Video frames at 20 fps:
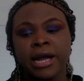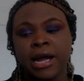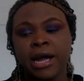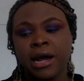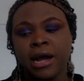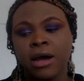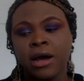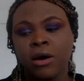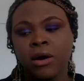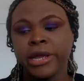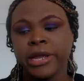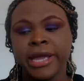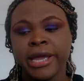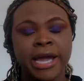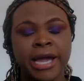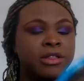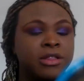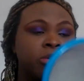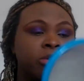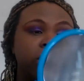now we
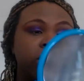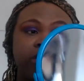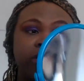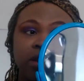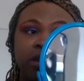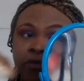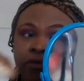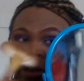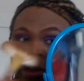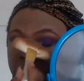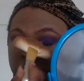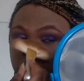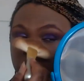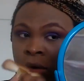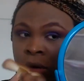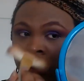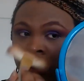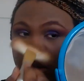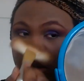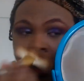can't do anything
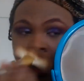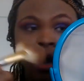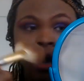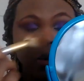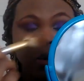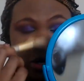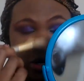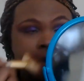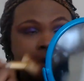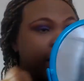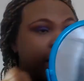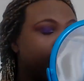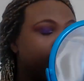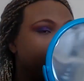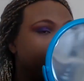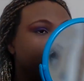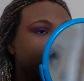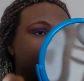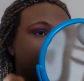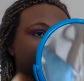physical, we
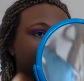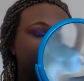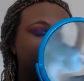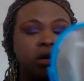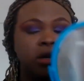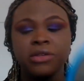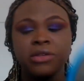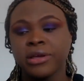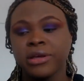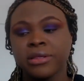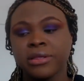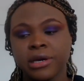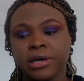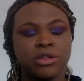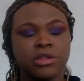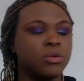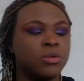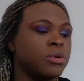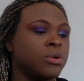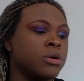can't do anything
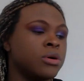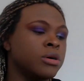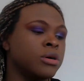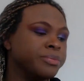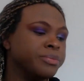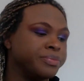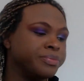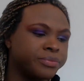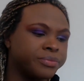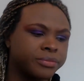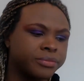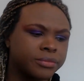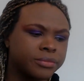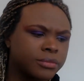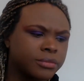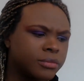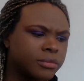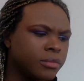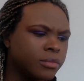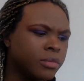sexual, but
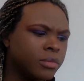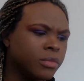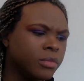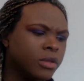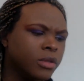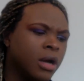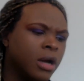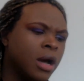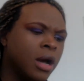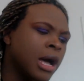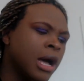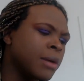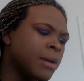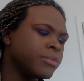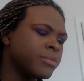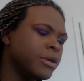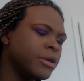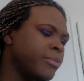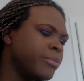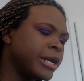
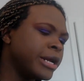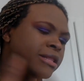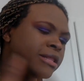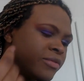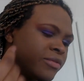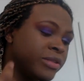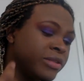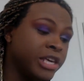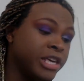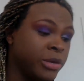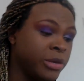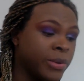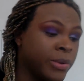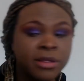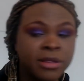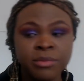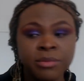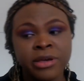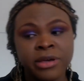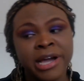I'd love to take you
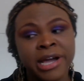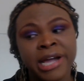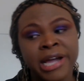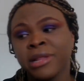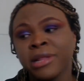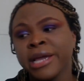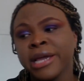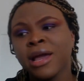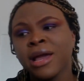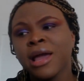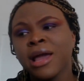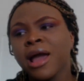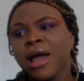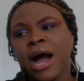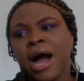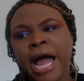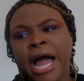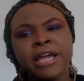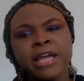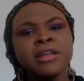out sometime. Like,
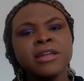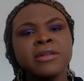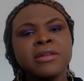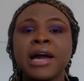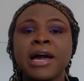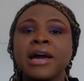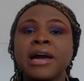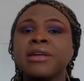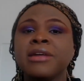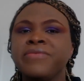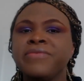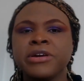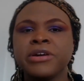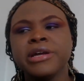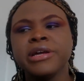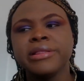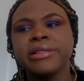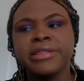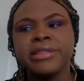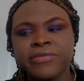I could have had a
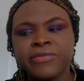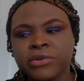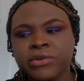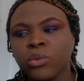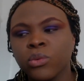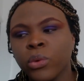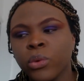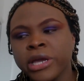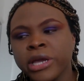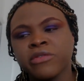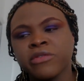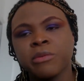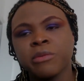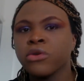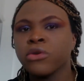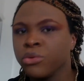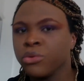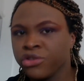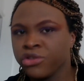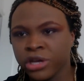very different way of
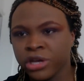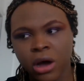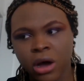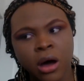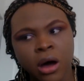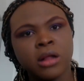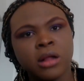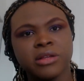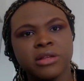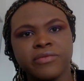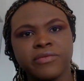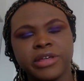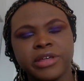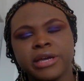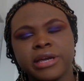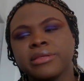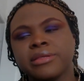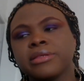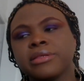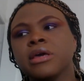approaching all of
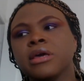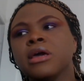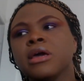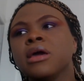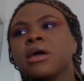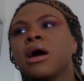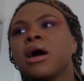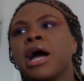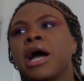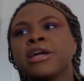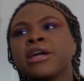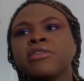this. I